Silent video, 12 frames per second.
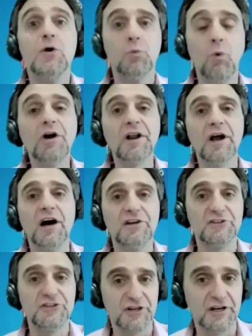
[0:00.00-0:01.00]
What are
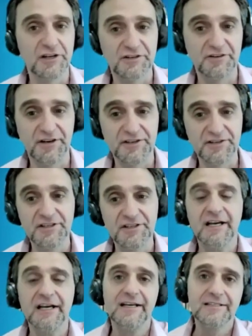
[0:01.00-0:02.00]
genres?
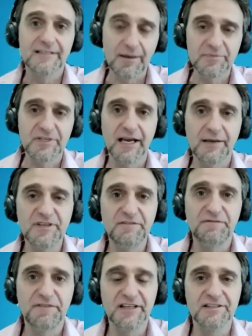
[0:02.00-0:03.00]
Sometimes
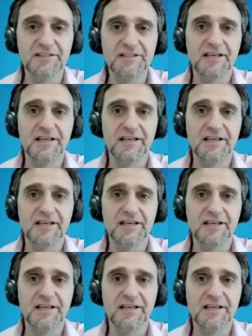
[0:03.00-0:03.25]
it feels